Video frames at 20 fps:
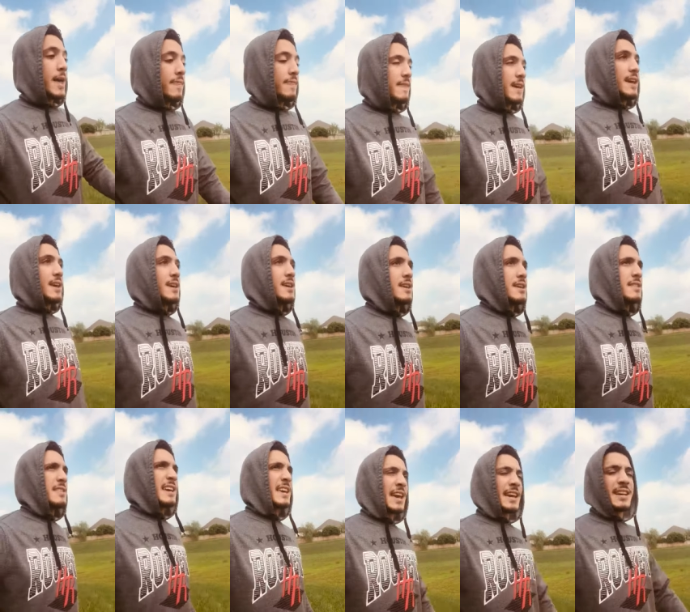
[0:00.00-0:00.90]
They
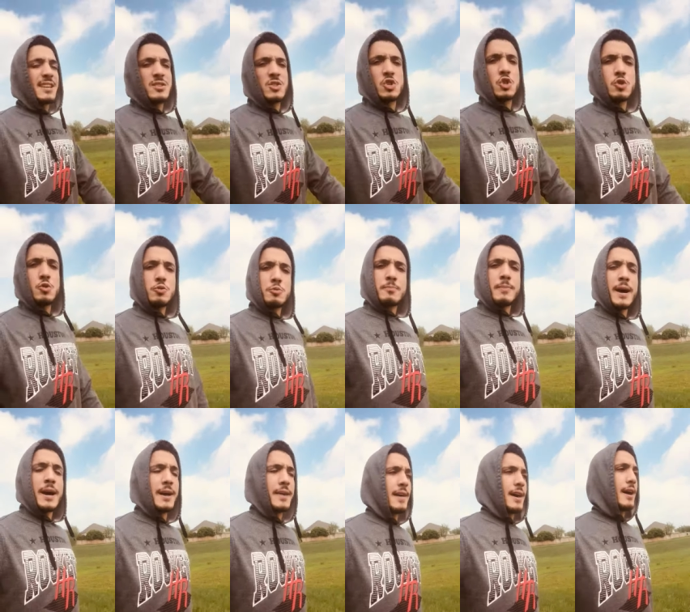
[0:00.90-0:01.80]
they get consumed
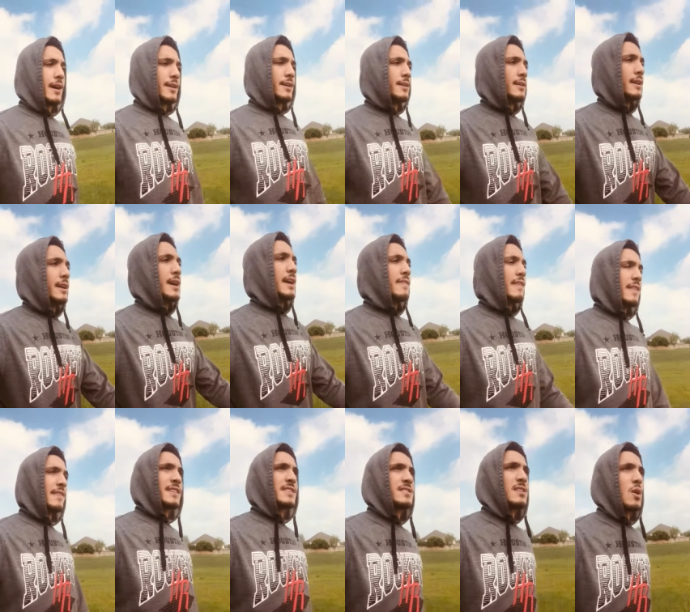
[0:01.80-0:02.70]
by that, and then
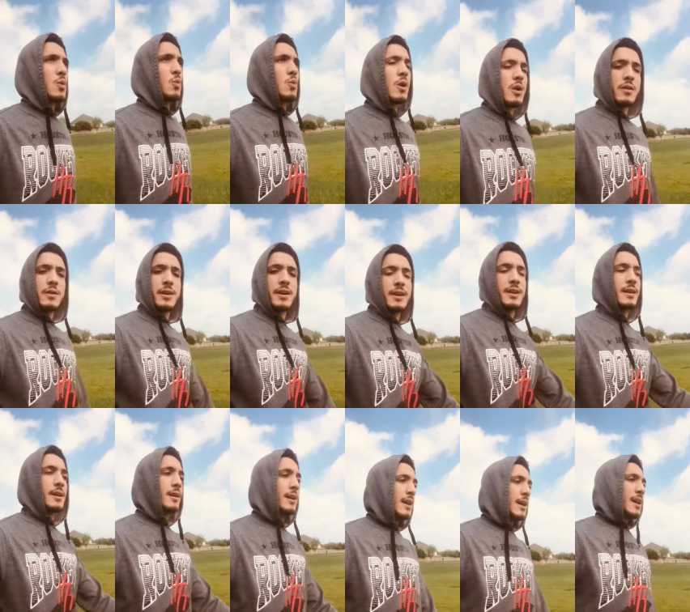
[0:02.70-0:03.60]
they start worrying,